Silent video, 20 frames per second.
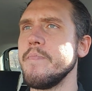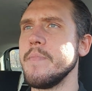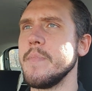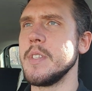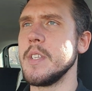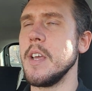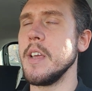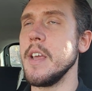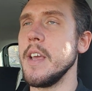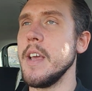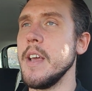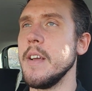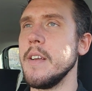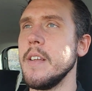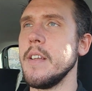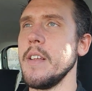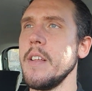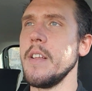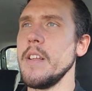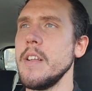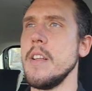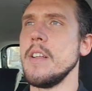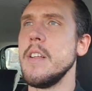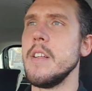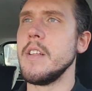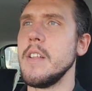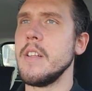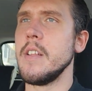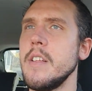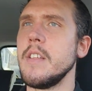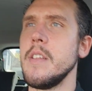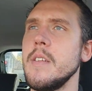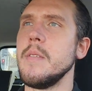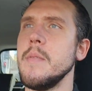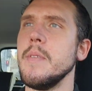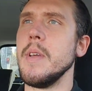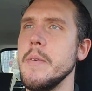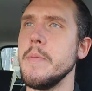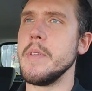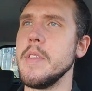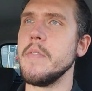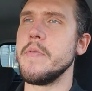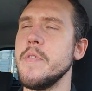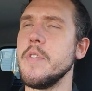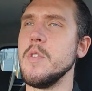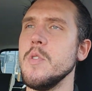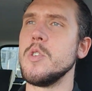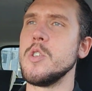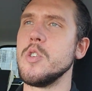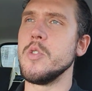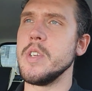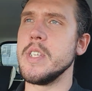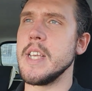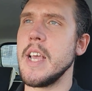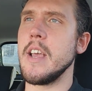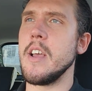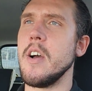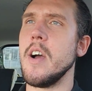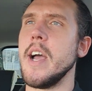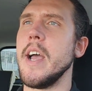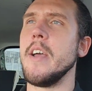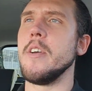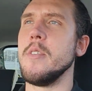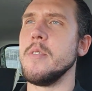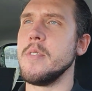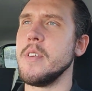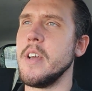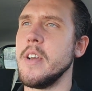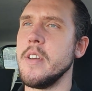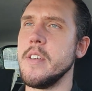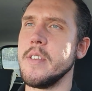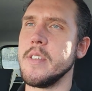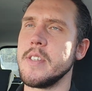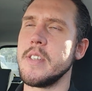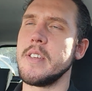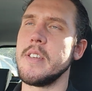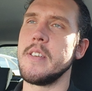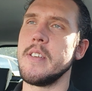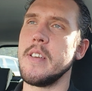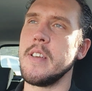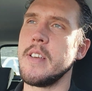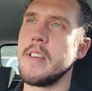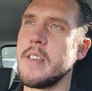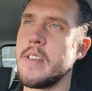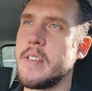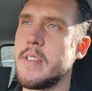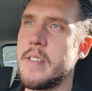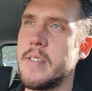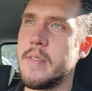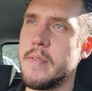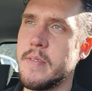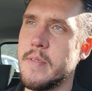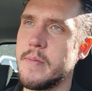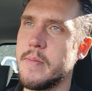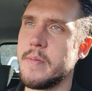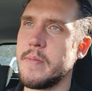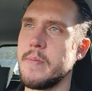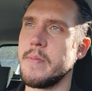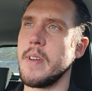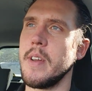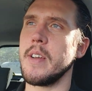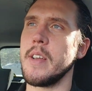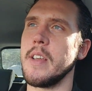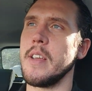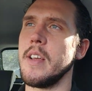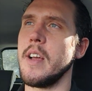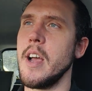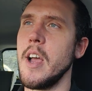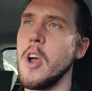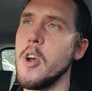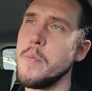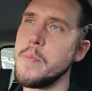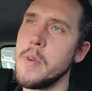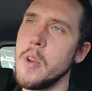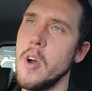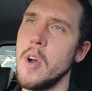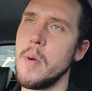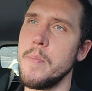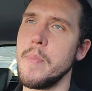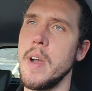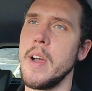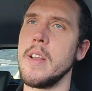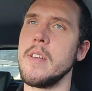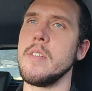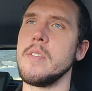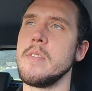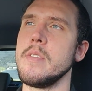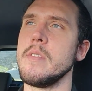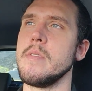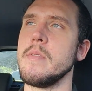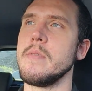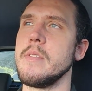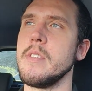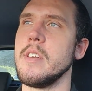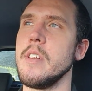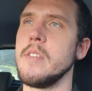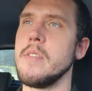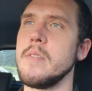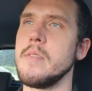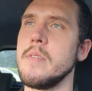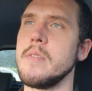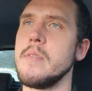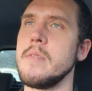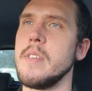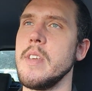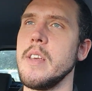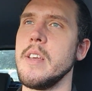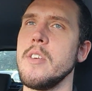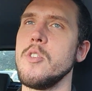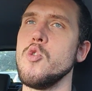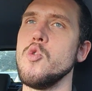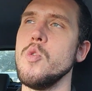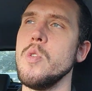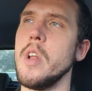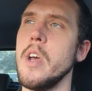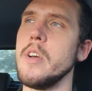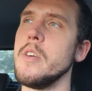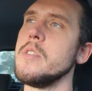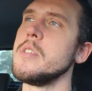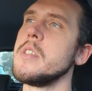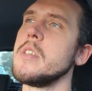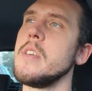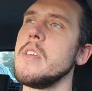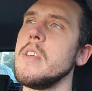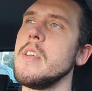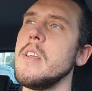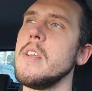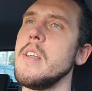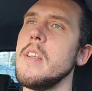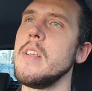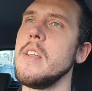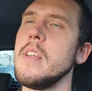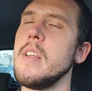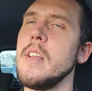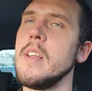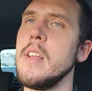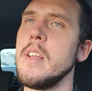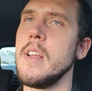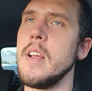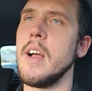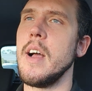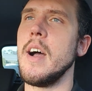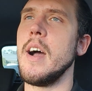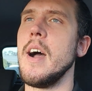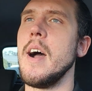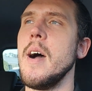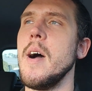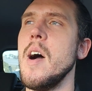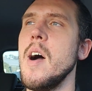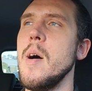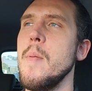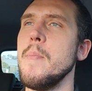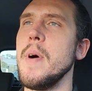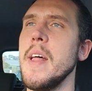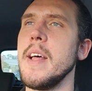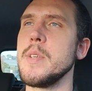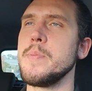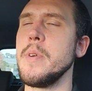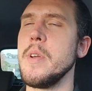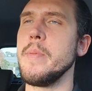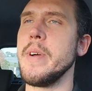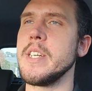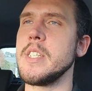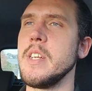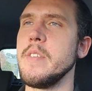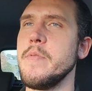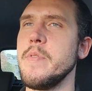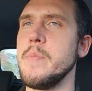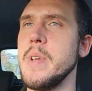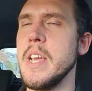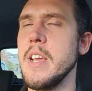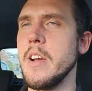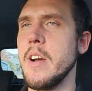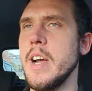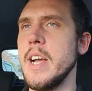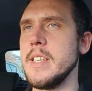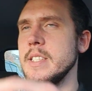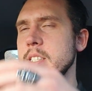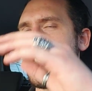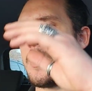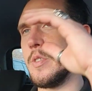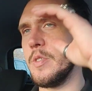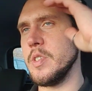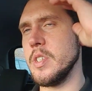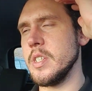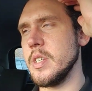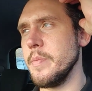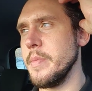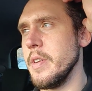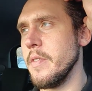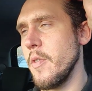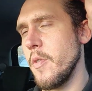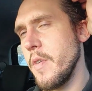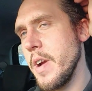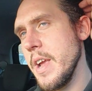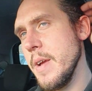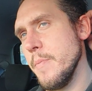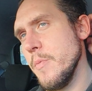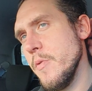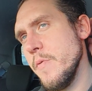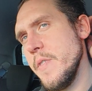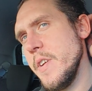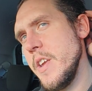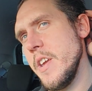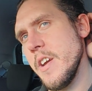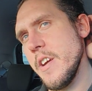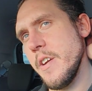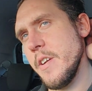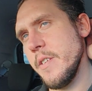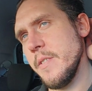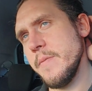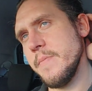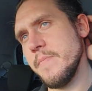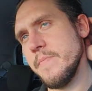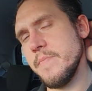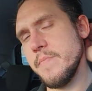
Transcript: So yeah, maybe the future is AI. Who knows? I hope not, but you know, yeah, who knows? But that's pretty much it for me, guys. This was just a bit of a ramble video.